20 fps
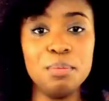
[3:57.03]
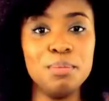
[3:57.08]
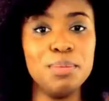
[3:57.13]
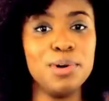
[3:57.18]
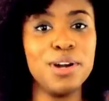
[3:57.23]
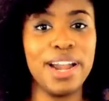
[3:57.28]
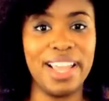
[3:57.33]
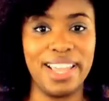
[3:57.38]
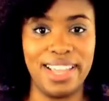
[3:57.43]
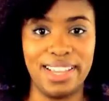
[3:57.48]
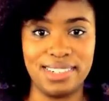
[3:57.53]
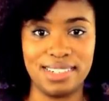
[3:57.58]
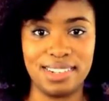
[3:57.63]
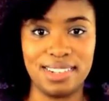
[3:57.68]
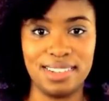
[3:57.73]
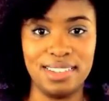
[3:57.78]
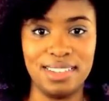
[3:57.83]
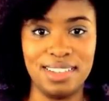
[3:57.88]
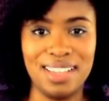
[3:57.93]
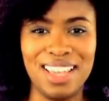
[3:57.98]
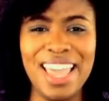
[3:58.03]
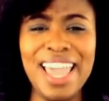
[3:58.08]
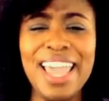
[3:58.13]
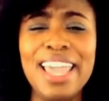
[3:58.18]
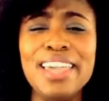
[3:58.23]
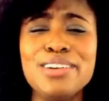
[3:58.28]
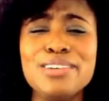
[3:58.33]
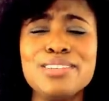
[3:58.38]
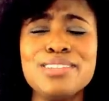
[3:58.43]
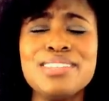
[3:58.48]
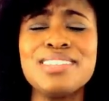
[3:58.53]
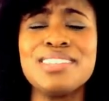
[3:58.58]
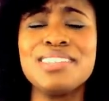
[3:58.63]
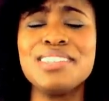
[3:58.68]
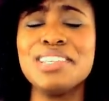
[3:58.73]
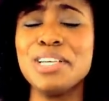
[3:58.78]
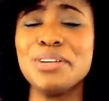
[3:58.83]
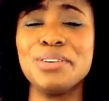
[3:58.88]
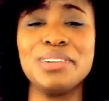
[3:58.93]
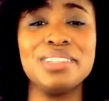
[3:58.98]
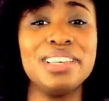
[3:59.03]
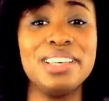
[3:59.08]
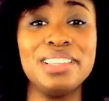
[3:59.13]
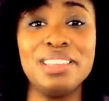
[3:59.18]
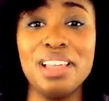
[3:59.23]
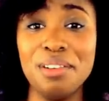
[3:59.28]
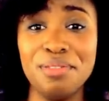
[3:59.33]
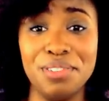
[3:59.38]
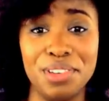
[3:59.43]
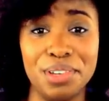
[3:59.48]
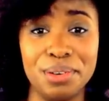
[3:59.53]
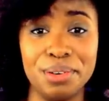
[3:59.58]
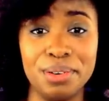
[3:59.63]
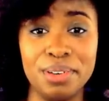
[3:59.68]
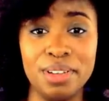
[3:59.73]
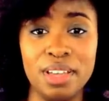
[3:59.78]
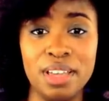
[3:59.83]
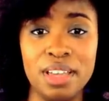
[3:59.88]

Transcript: Number 8, haters secretly love you.